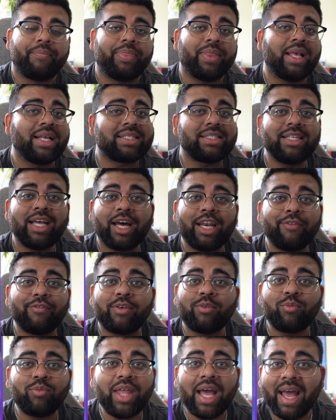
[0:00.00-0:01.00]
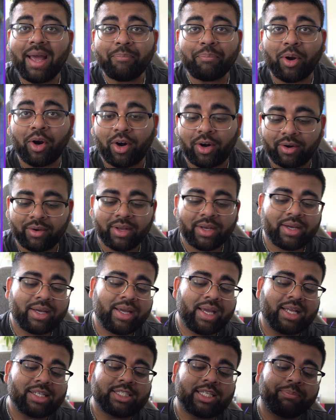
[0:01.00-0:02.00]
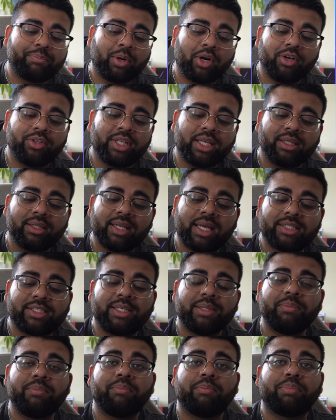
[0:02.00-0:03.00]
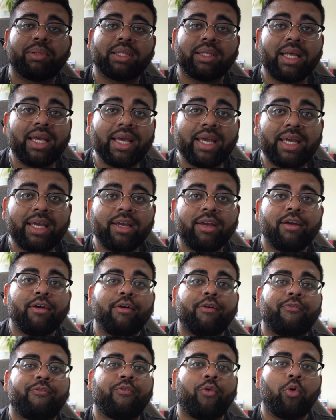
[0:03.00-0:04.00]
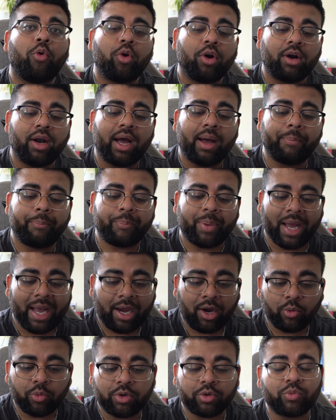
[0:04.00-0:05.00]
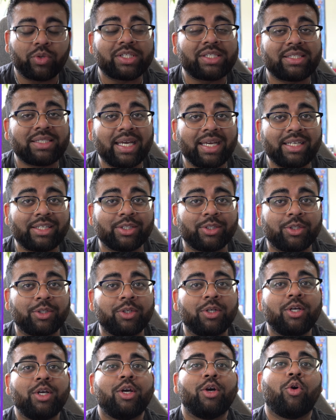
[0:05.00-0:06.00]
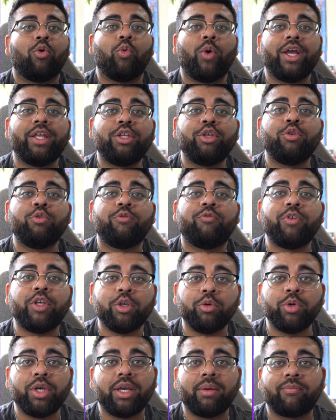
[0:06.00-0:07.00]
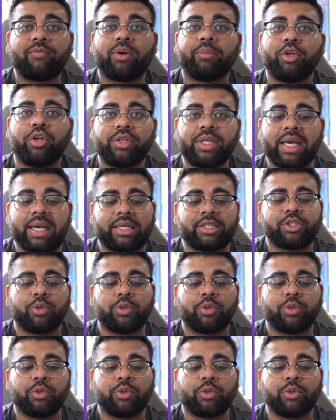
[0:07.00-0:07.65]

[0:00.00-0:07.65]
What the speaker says: It's not even that part. It's the part that lets him play for a power recycle when you view him from your deck.